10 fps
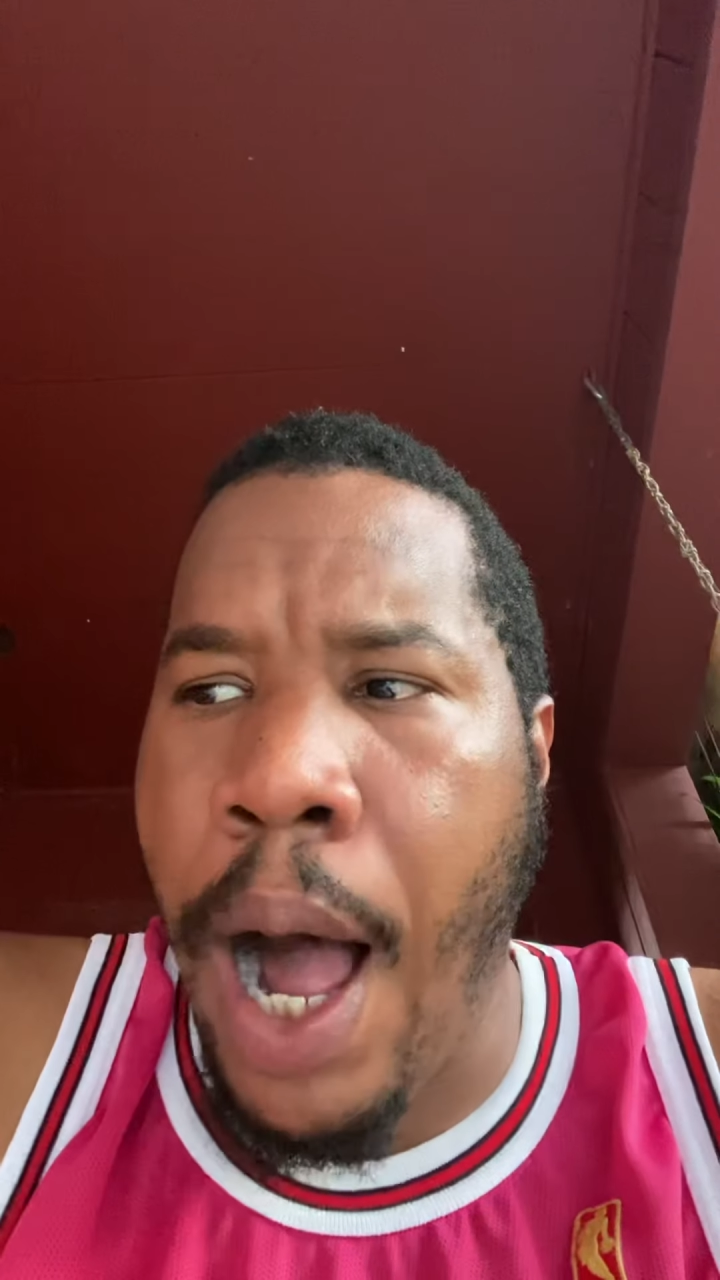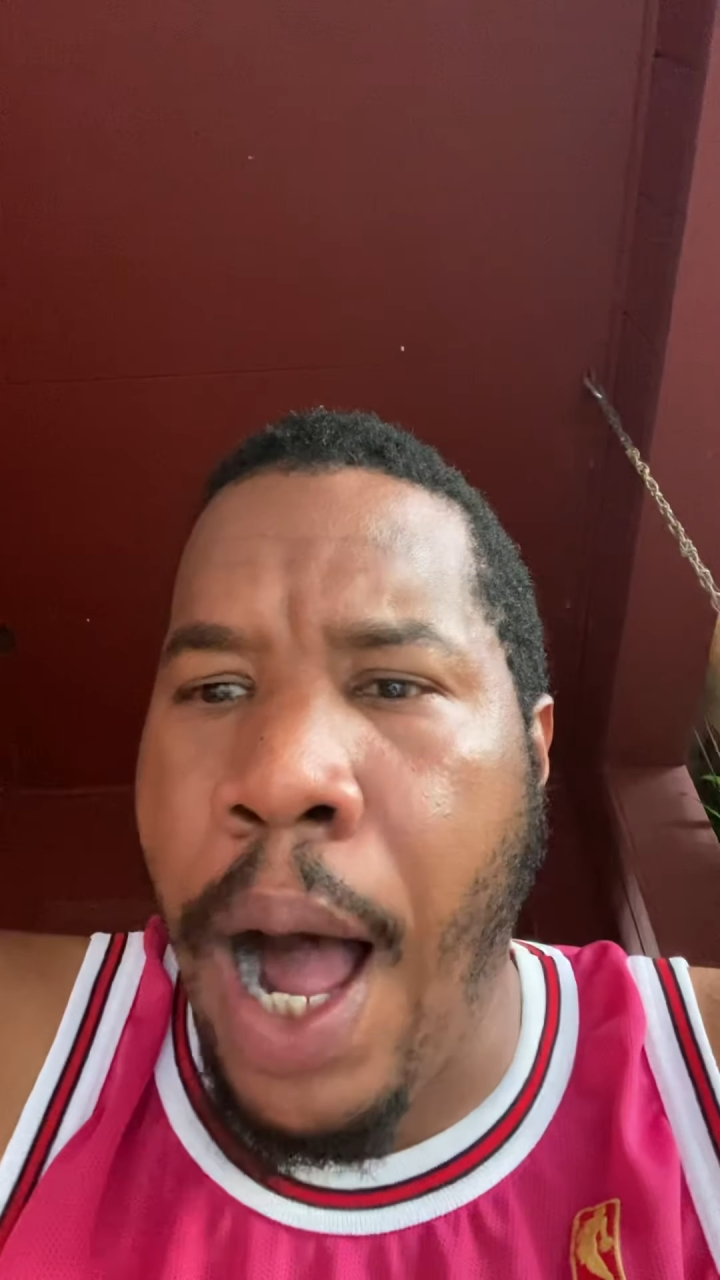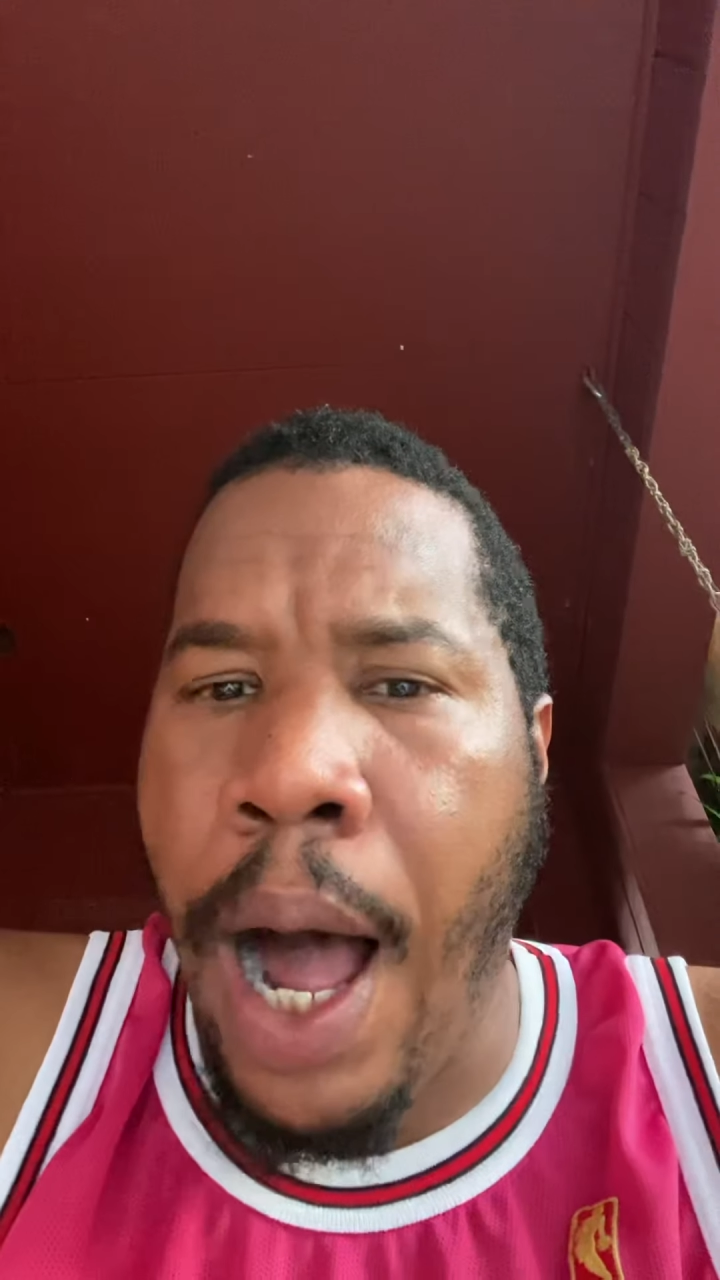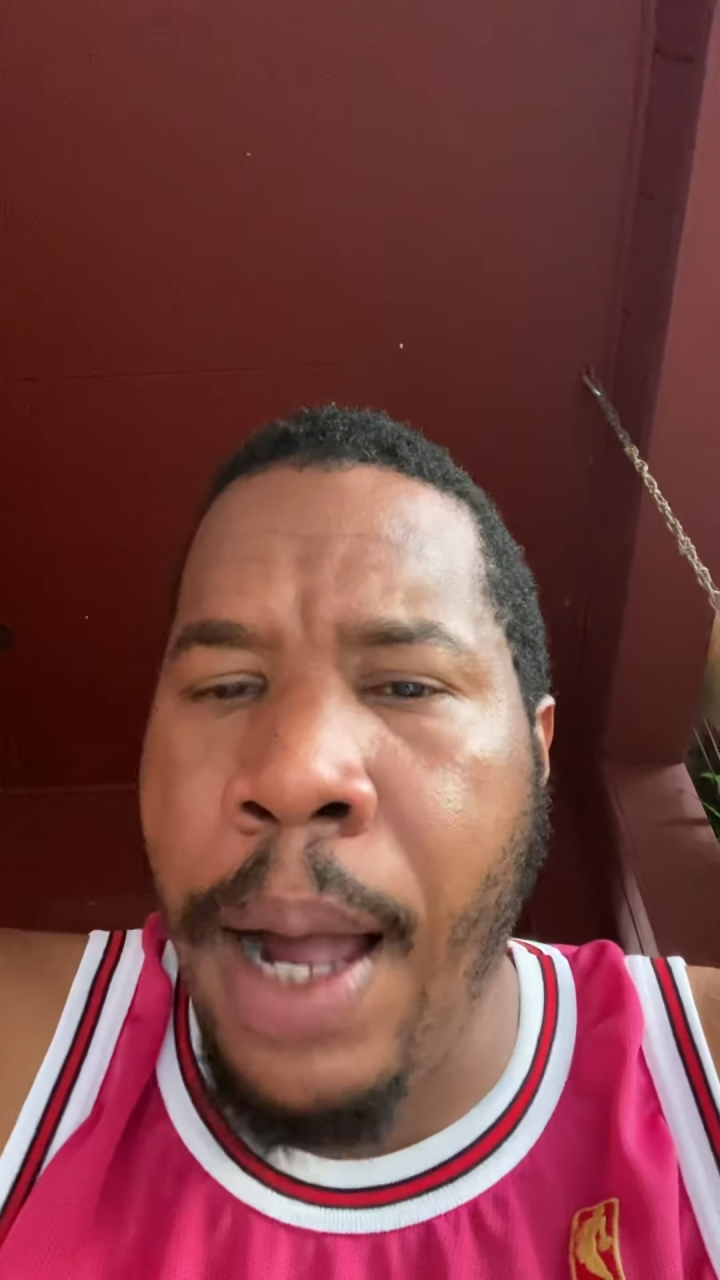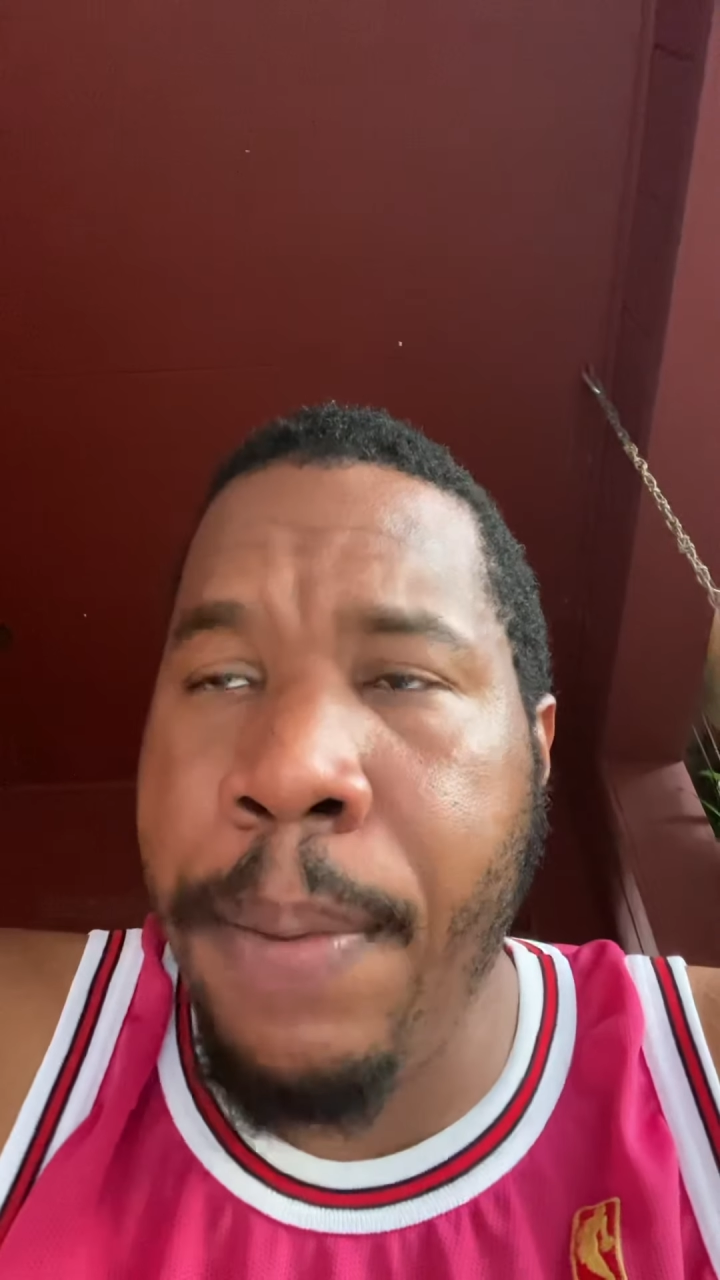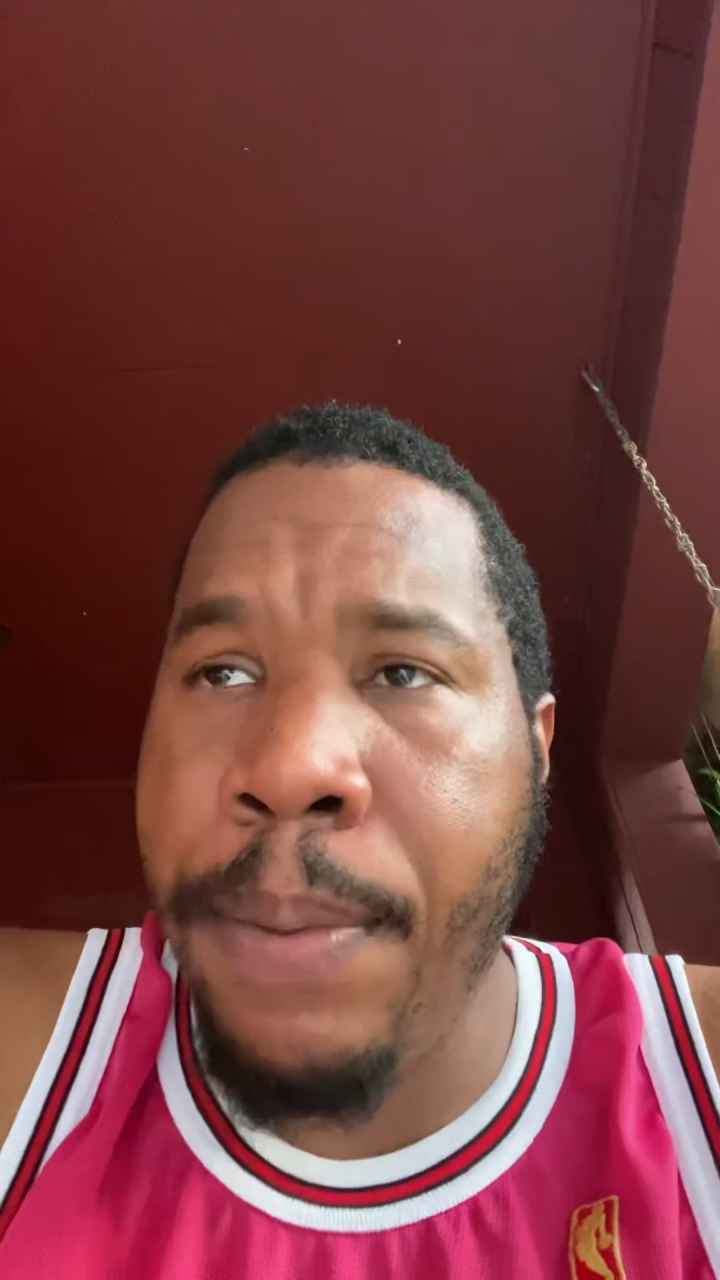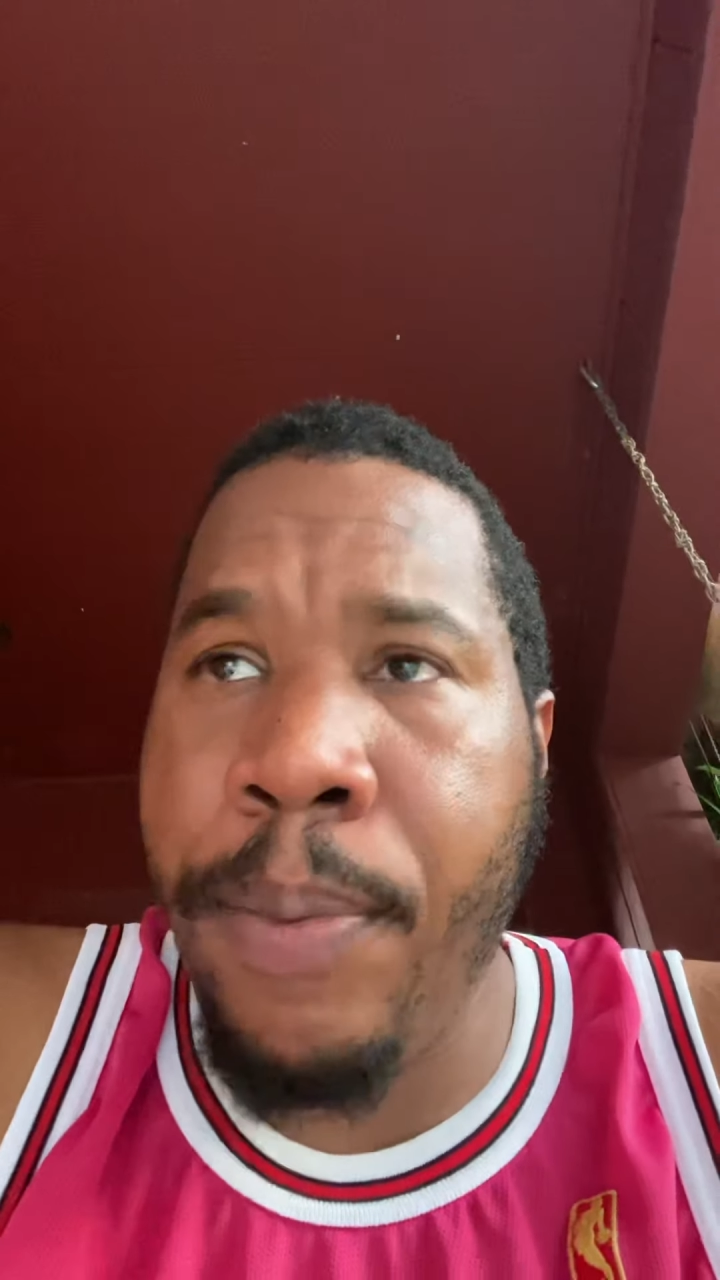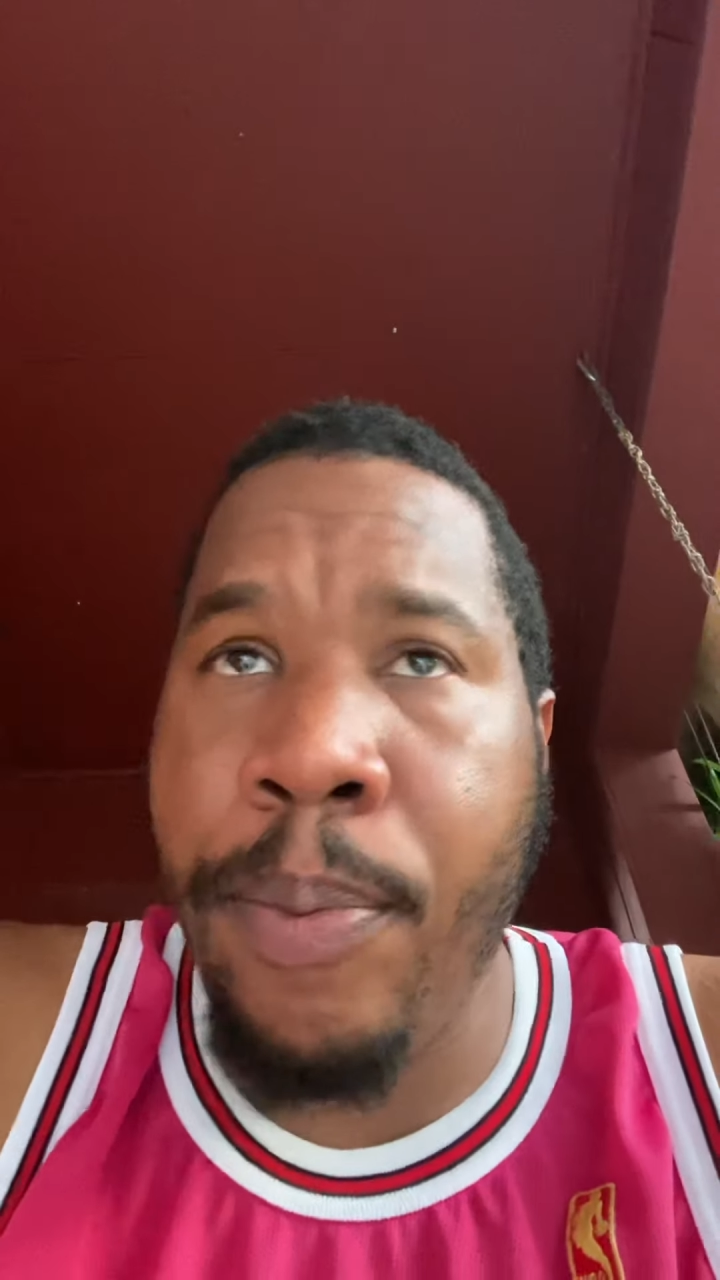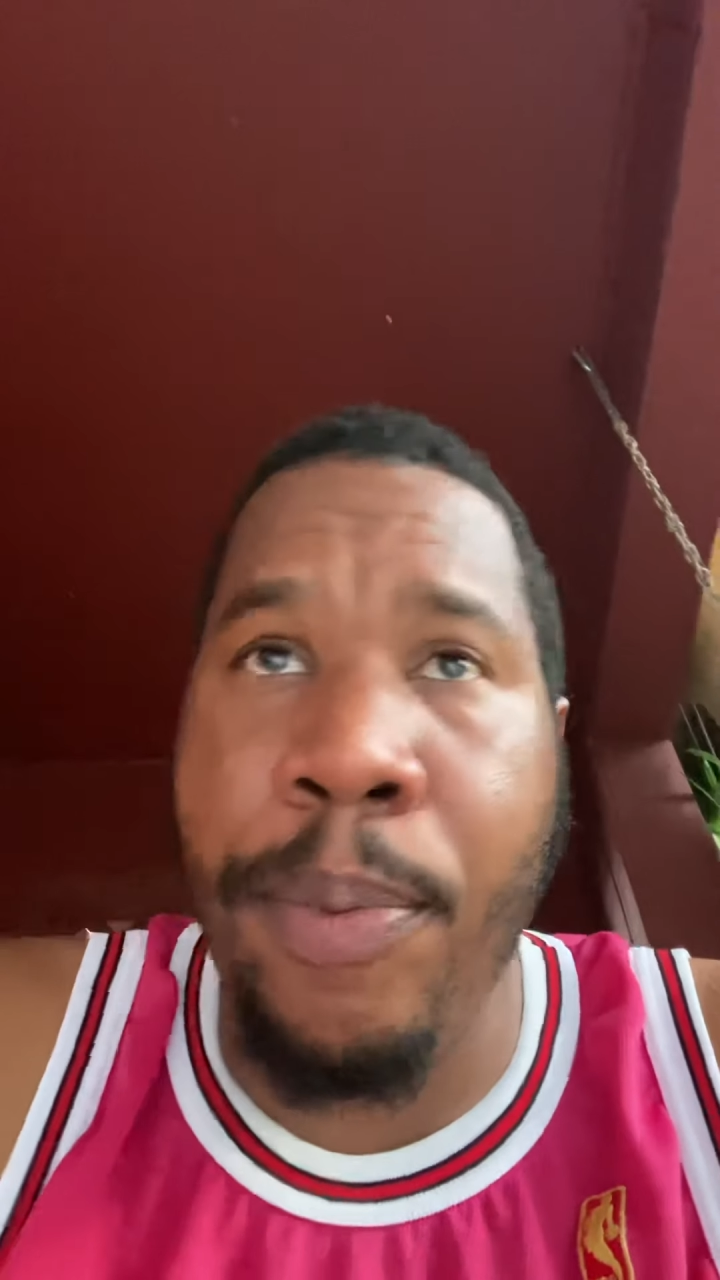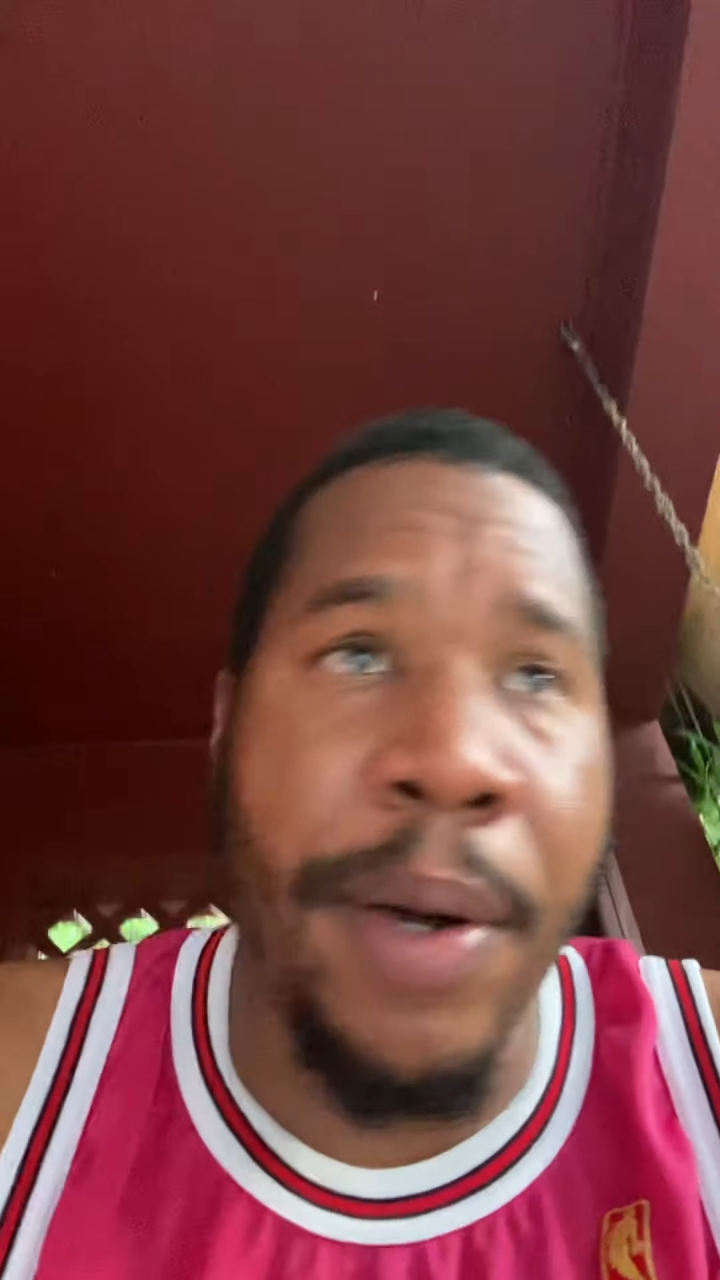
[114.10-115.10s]
I'm,
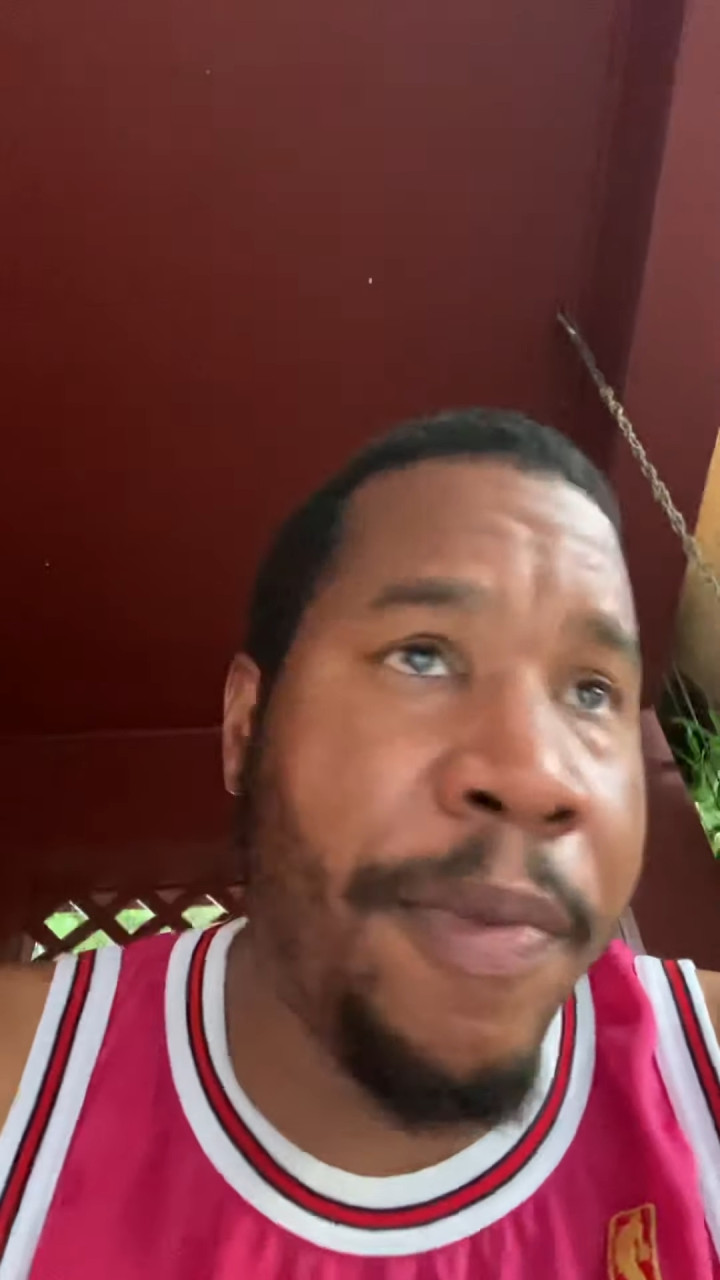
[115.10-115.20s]
but